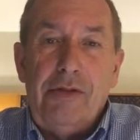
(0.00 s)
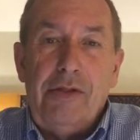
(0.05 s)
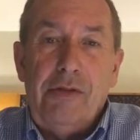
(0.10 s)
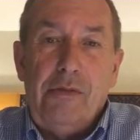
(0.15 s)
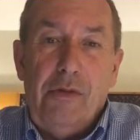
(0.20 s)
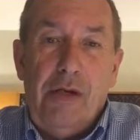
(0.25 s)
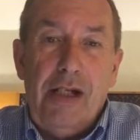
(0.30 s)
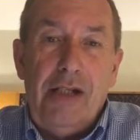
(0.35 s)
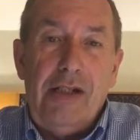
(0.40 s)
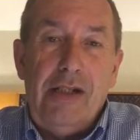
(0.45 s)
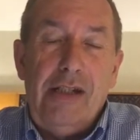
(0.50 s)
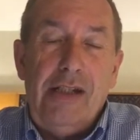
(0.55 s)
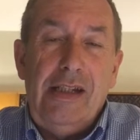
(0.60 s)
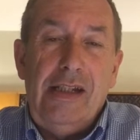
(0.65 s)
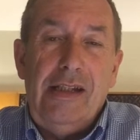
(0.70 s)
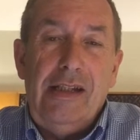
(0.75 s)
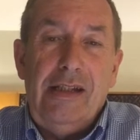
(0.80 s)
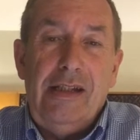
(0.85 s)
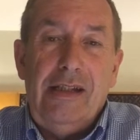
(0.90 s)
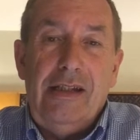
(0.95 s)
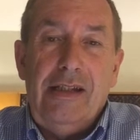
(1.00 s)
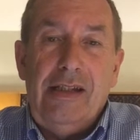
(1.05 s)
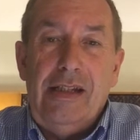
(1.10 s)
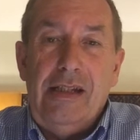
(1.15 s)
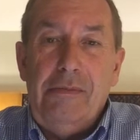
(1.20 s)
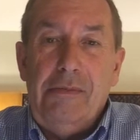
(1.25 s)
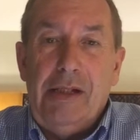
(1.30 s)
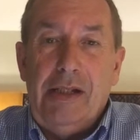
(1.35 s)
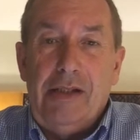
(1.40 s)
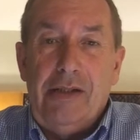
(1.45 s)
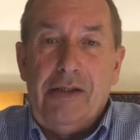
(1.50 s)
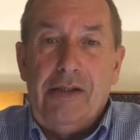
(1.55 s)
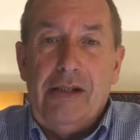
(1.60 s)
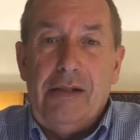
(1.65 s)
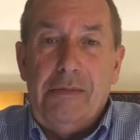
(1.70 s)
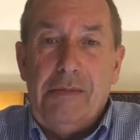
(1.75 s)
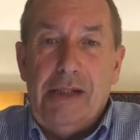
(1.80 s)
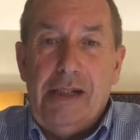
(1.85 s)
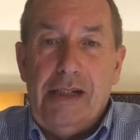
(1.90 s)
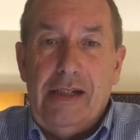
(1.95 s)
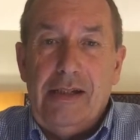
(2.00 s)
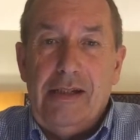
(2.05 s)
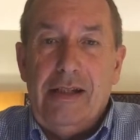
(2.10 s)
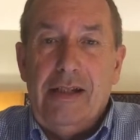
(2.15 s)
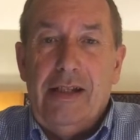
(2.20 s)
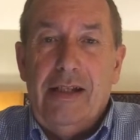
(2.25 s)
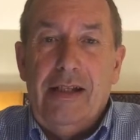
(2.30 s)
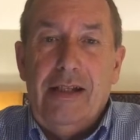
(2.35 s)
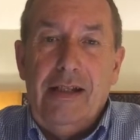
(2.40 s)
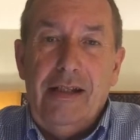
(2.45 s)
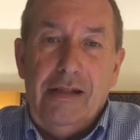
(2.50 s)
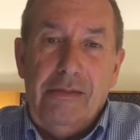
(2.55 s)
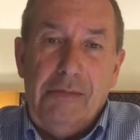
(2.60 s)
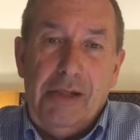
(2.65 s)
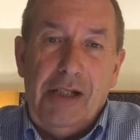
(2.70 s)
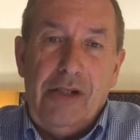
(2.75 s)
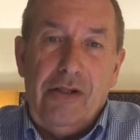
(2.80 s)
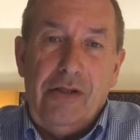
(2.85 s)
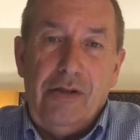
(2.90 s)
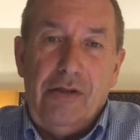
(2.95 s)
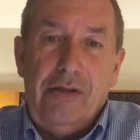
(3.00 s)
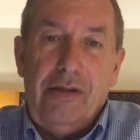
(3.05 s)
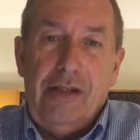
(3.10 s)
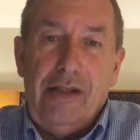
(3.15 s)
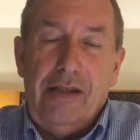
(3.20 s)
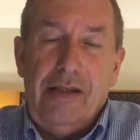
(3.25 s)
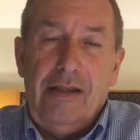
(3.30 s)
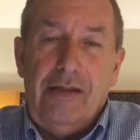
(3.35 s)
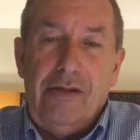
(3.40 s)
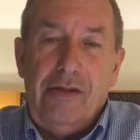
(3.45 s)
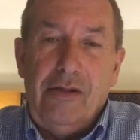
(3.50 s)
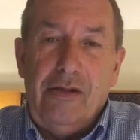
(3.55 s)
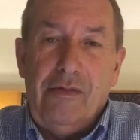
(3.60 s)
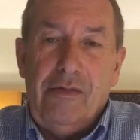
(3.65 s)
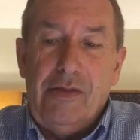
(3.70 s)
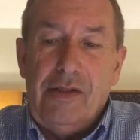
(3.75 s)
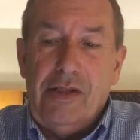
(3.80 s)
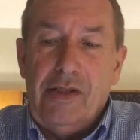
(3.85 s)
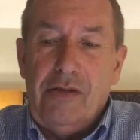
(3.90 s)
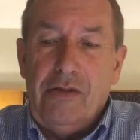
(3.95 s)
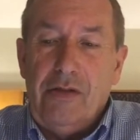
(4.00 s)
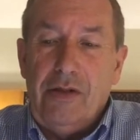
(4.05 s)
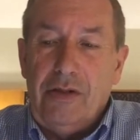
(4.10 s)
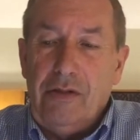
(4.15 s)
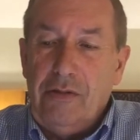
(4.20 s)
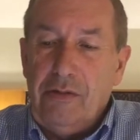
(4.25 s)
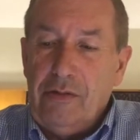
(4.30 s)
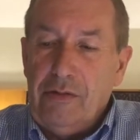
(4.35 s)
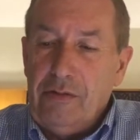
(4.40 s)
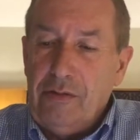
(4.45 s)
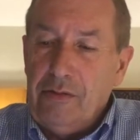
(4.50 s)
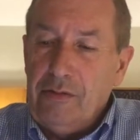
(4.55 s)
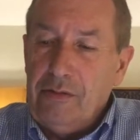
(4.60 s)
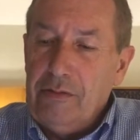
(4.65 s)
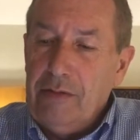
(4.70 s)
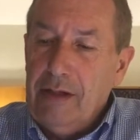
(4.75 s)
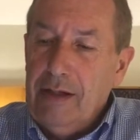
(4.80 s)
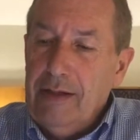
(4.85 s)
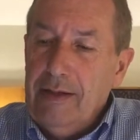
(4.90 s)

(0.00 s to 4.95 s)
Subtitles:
So watch the emails coming in to make sure that the service is going to go through.